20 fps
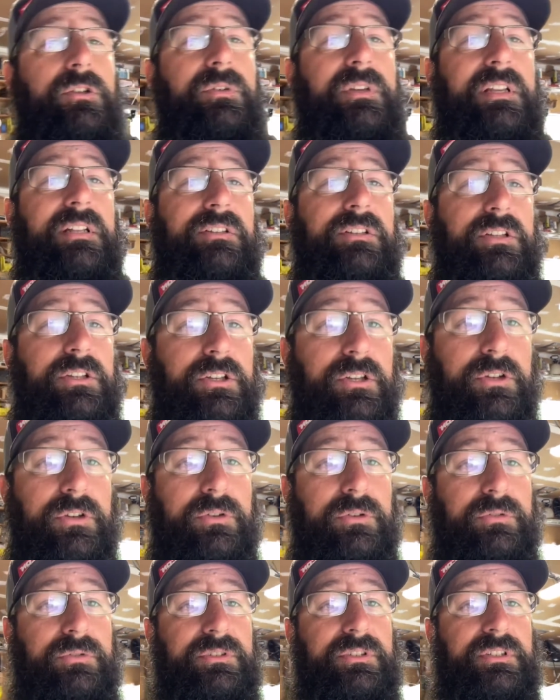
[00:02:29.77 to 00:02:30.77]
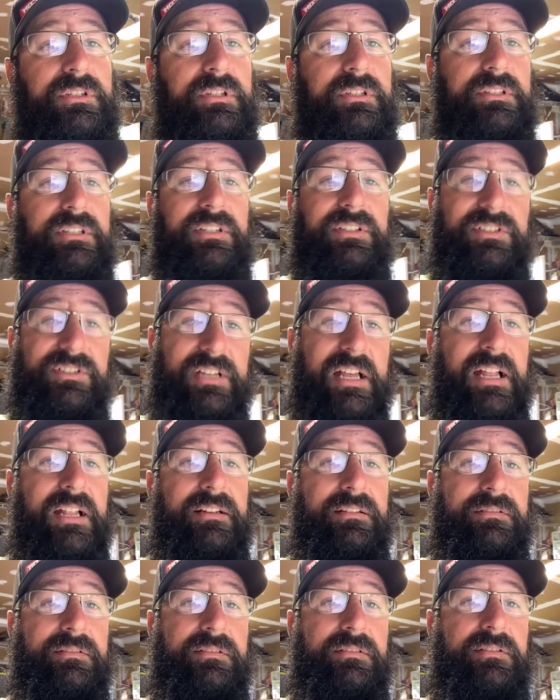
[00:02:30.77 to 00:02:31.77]
need to use to
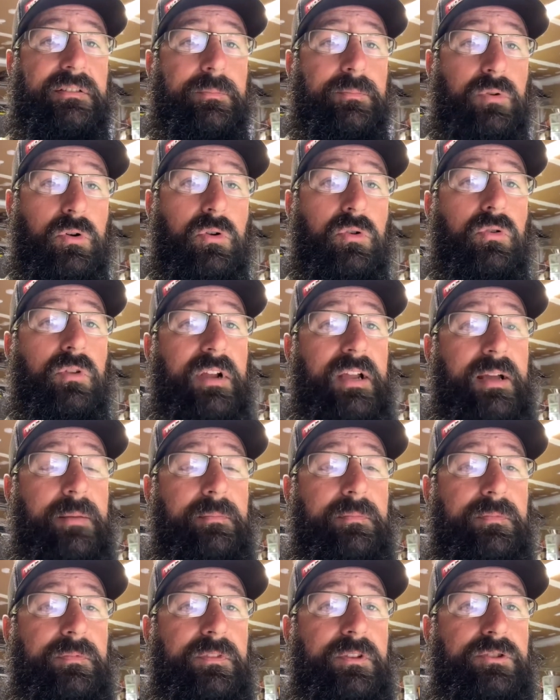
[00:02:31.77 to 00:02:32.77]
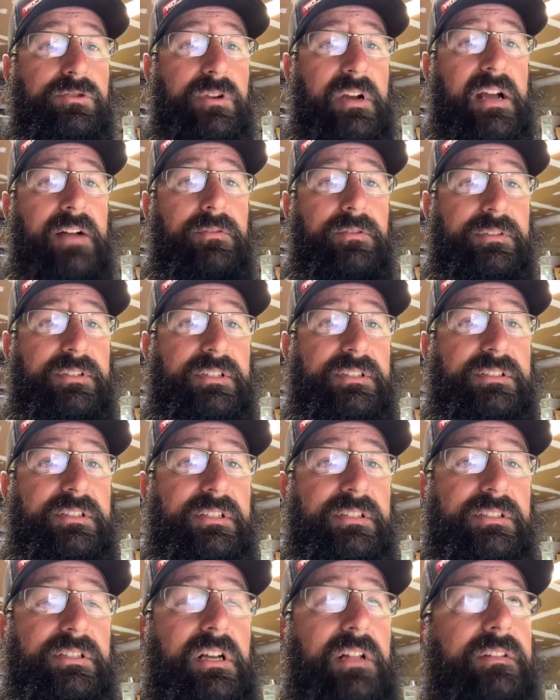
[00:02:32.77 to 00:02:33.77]
set, to program the travel
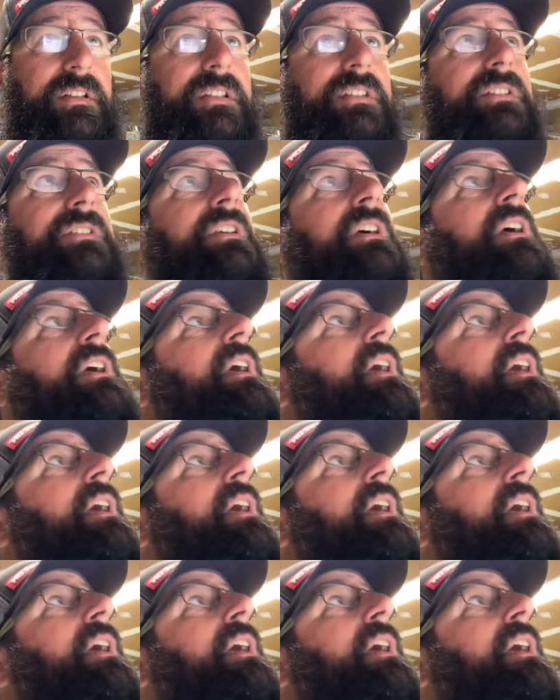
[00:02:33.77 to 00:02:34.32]
distance on this.